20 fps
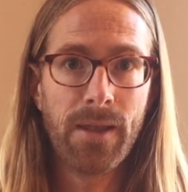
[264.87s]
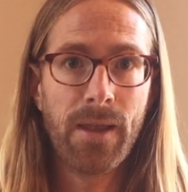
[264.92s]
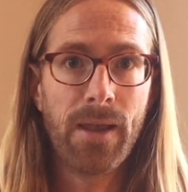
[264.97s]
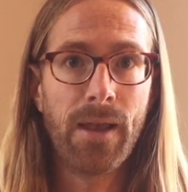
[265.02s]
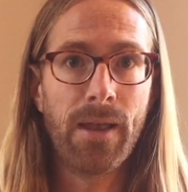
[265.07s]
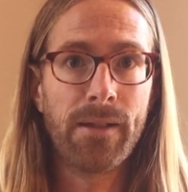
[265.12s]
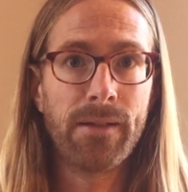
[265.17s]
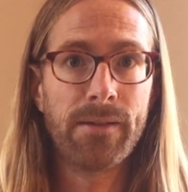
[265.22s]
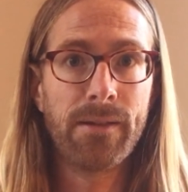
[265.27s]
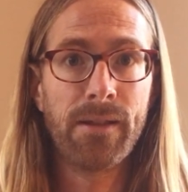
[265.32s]

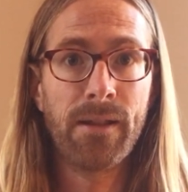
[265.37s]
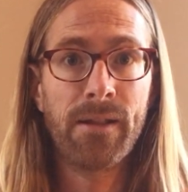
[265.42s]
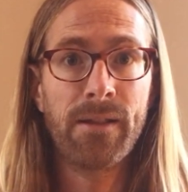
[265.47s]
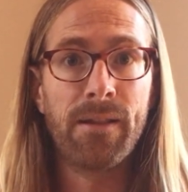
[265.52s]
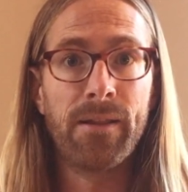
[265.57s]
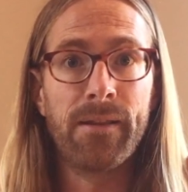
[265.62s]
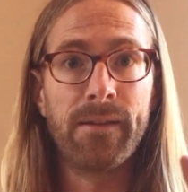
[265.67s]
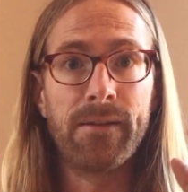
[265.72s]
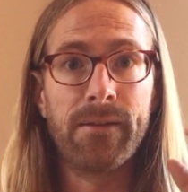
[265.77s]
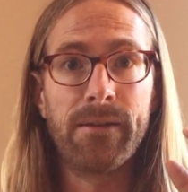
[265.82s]
And that
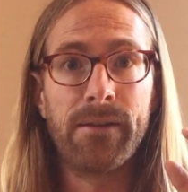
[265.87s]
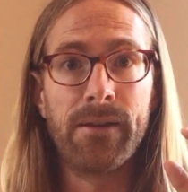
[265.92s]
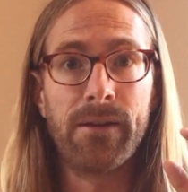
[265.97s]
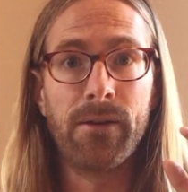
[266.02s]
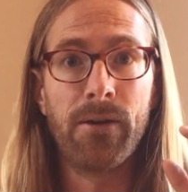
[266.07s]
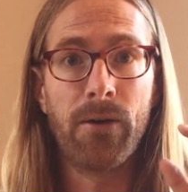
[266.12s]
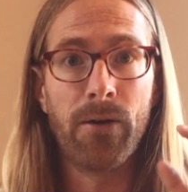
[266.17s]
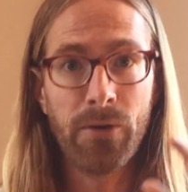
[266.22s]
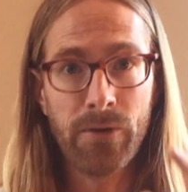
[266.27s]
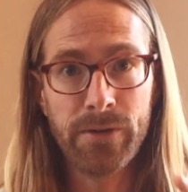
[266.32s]
is the
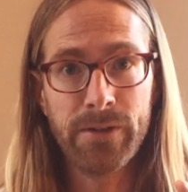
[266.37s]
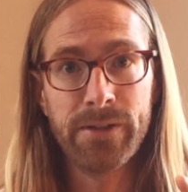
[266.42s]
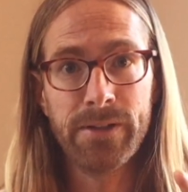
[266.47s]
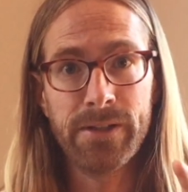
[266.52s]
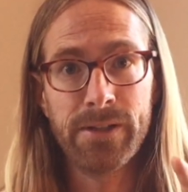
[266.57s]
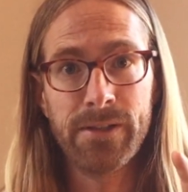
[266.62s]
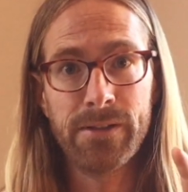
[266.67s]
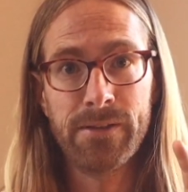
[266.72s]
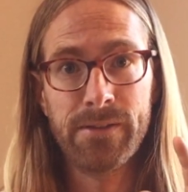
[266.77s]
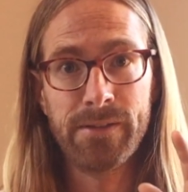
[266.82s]

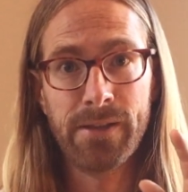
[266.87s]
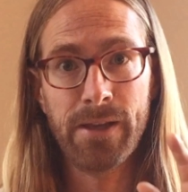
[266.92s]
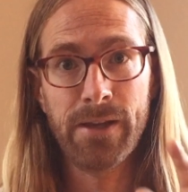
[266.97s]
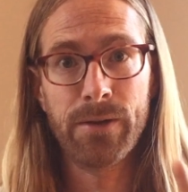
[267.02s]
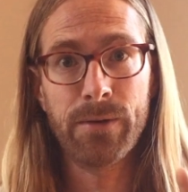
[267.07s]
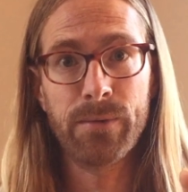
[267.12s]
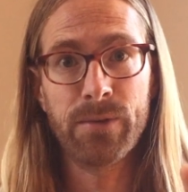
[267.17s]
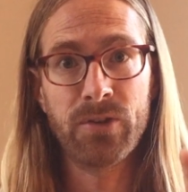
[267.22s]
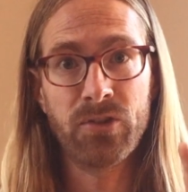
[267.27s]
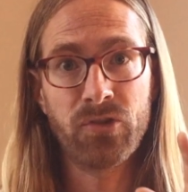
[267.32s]
only
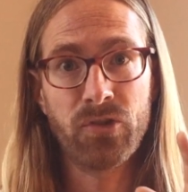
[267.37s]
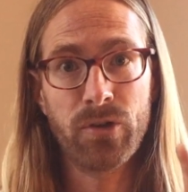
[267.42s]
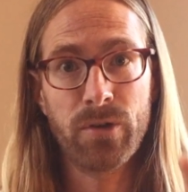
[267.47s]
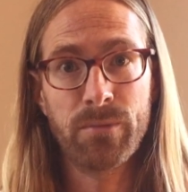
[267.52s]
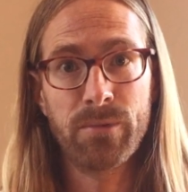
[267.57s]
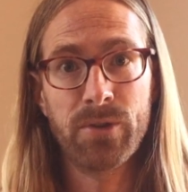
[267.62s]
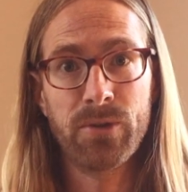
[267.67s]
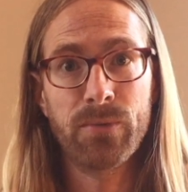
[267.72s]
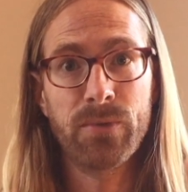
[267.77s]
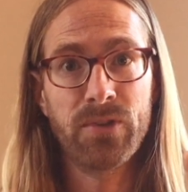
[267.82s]
sacred
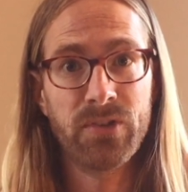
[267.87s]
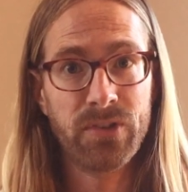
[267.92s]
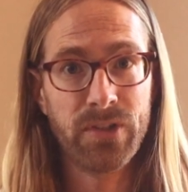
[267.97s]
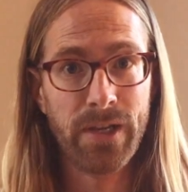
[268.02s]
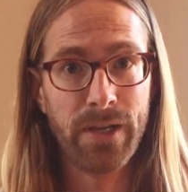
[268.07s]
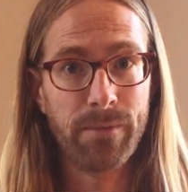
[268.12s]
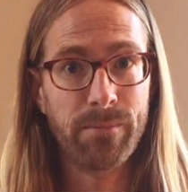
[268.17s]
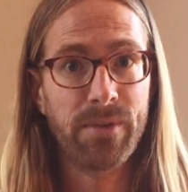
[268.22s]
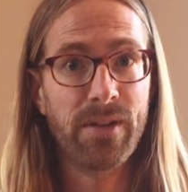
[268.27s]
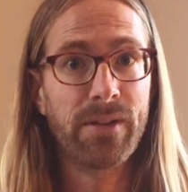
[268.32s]
geometry
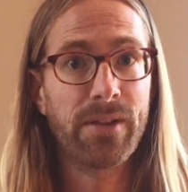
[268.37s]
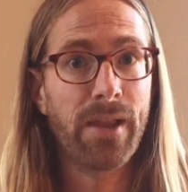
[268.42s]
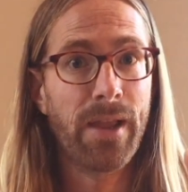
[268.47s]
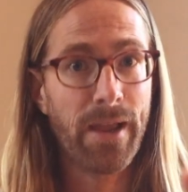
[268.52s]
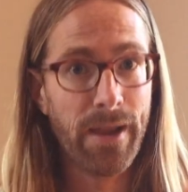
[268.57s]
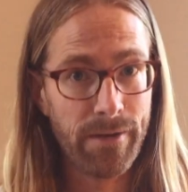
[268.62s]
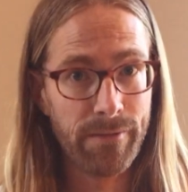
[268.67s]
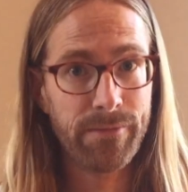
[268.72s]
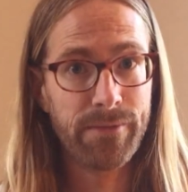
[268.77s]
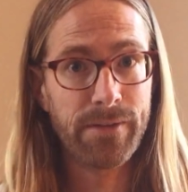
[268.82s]
shape that
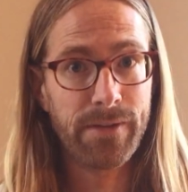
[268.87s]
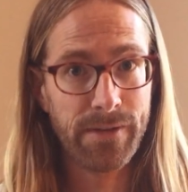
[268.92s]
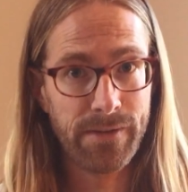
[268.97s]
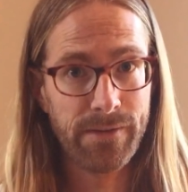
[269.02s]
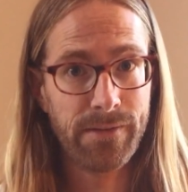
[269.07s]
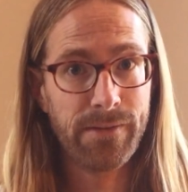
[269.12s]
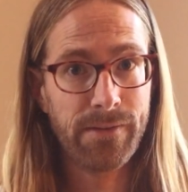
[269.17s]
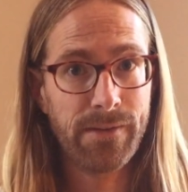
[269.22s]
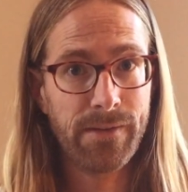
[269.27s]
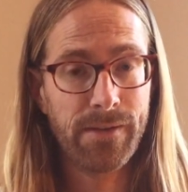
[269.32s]
have
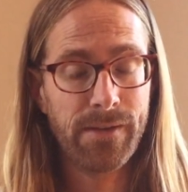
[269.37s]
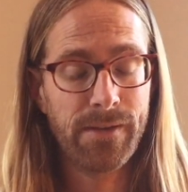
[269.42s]
this.